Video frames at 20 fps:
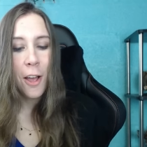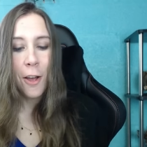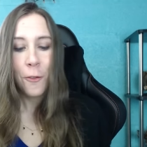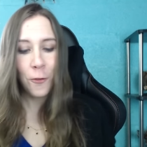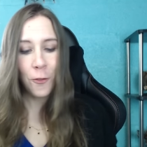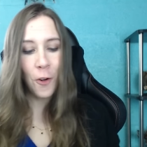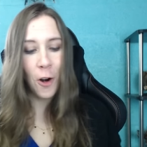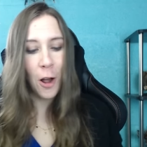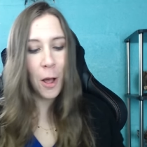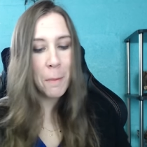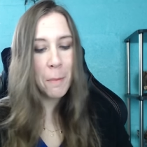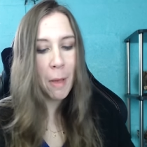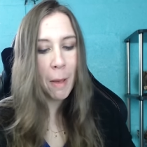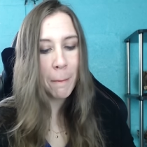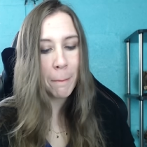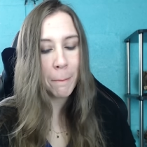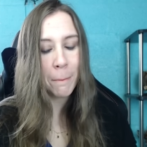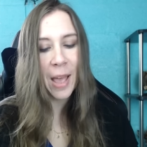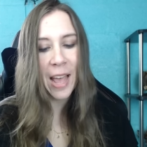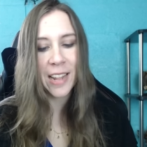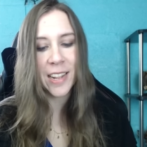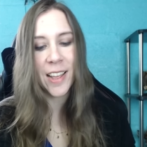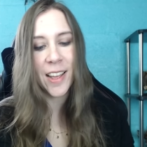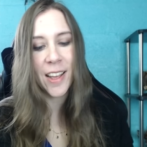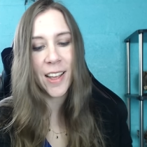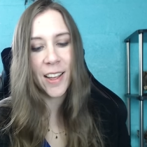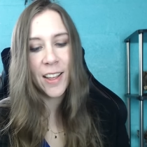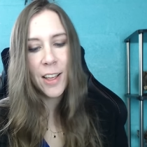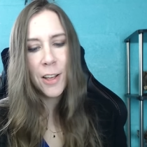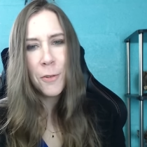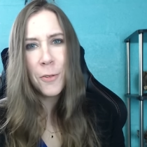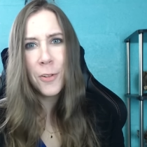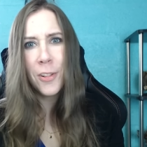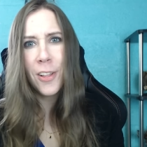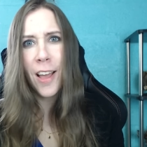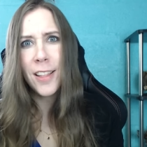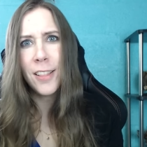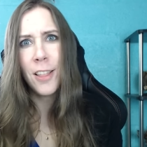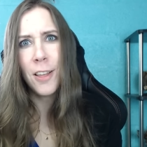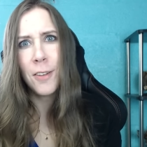From Bella. Well,
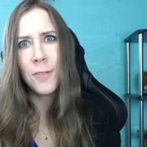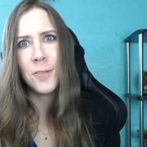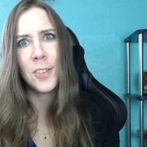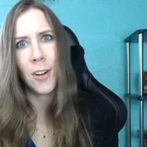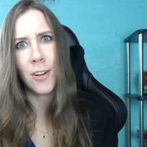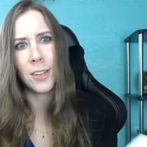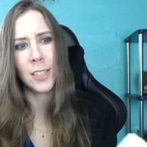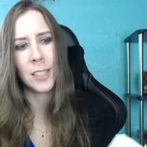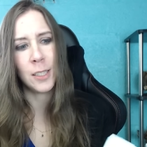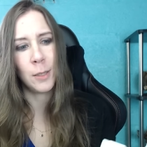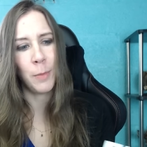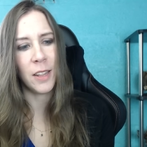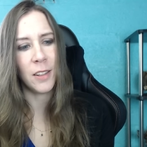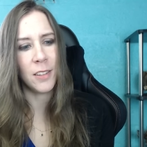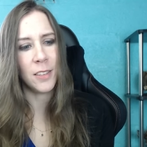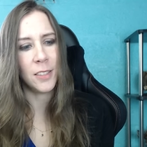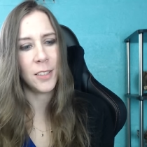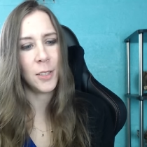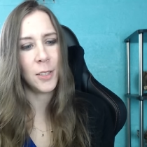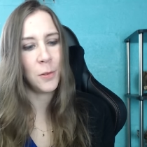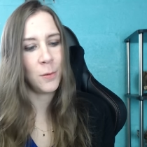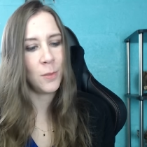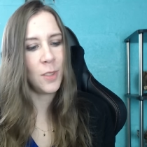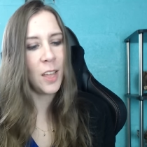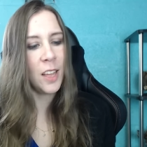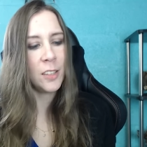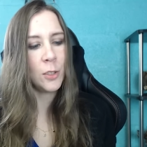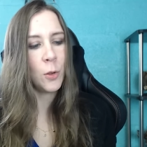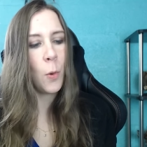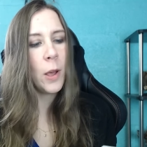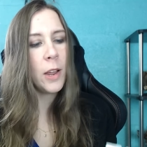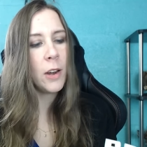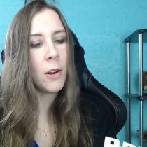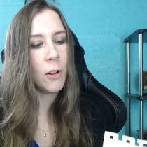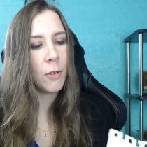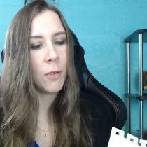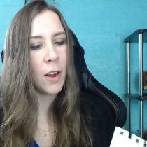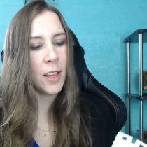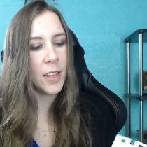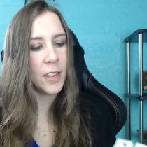I love dogs, Bella, so that's quite
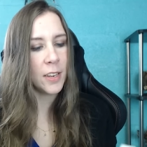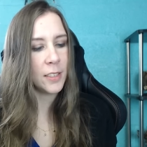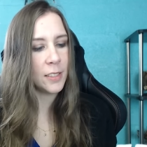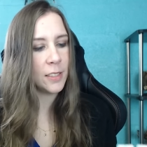alright.